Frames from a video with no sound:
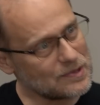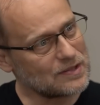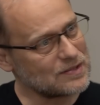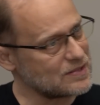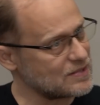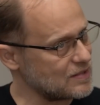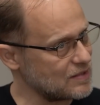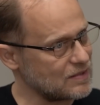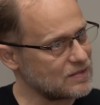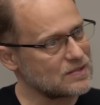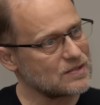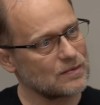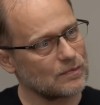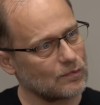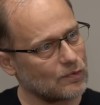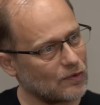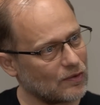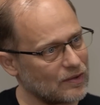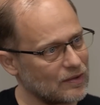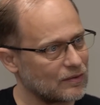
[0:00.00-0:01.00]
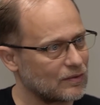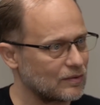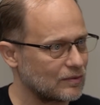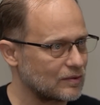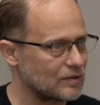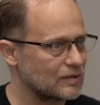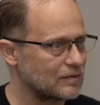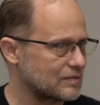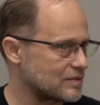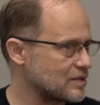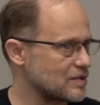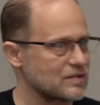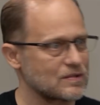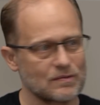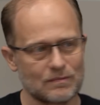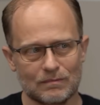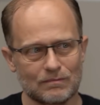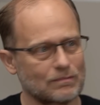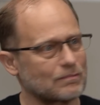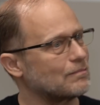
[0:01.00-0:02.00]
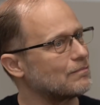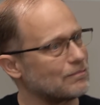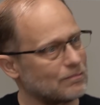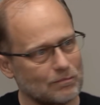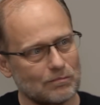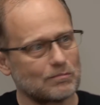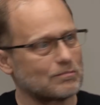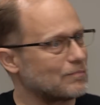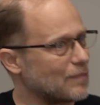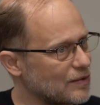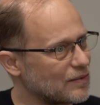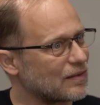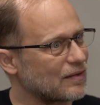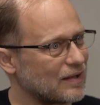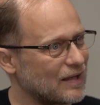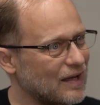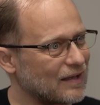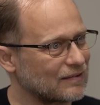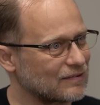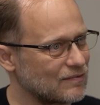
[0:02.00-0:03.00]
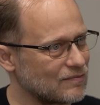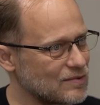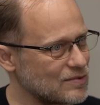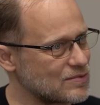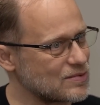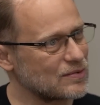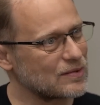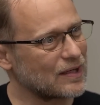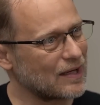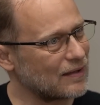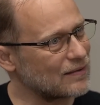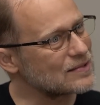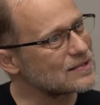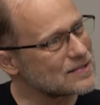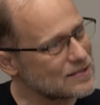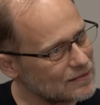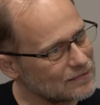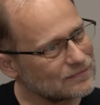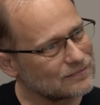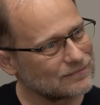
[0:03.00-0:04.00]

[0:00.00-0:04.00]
to see some really good just monthly active user counts.